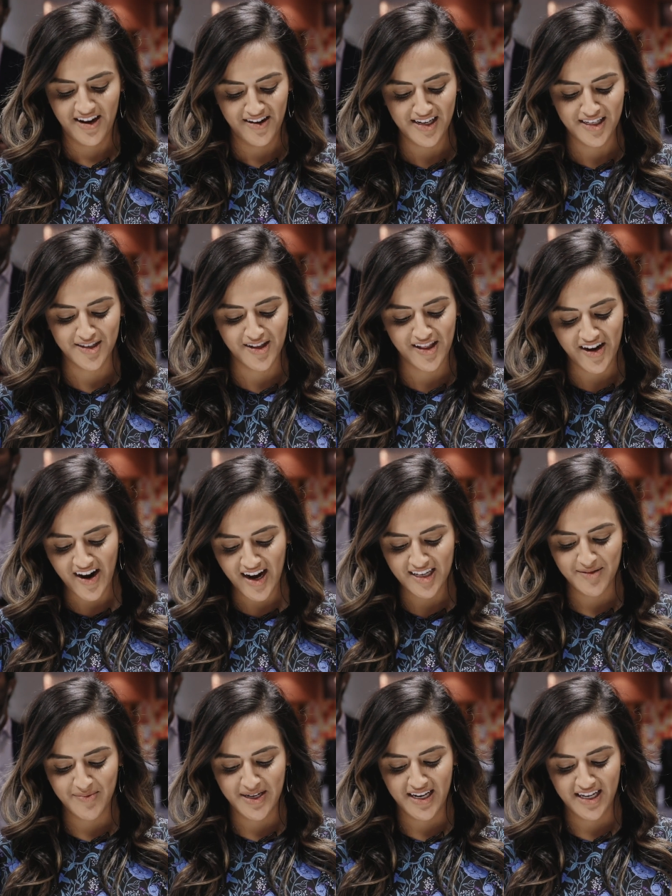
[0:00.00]
Great. So there
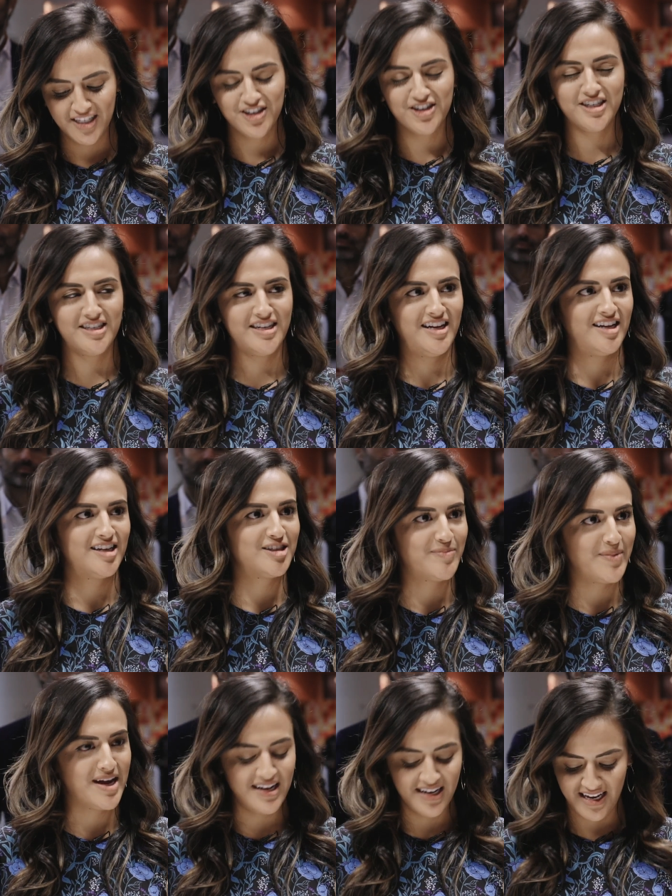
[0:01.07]
has been interest in
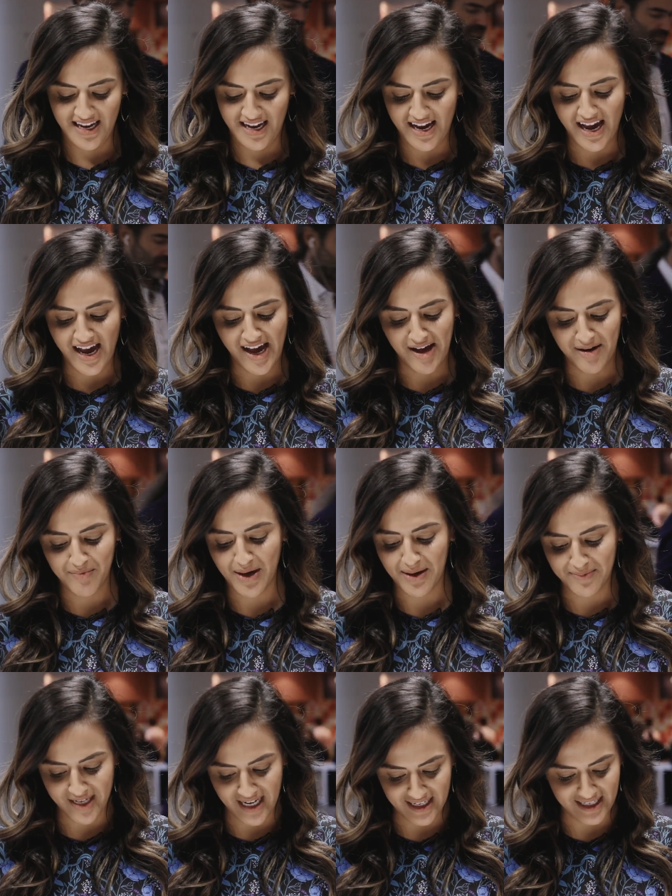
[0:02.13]
expanding
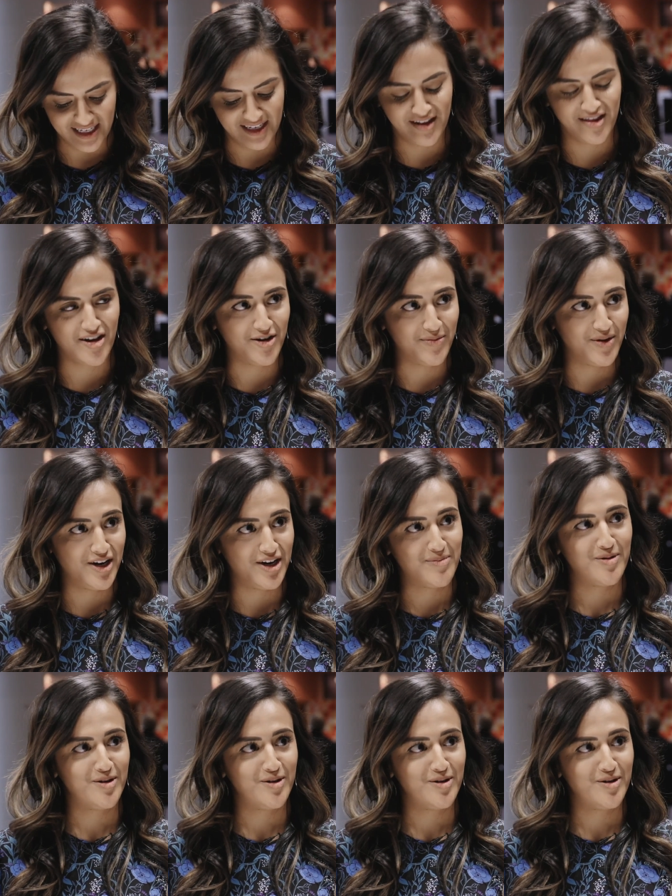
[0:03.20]
peptides as a therapeutic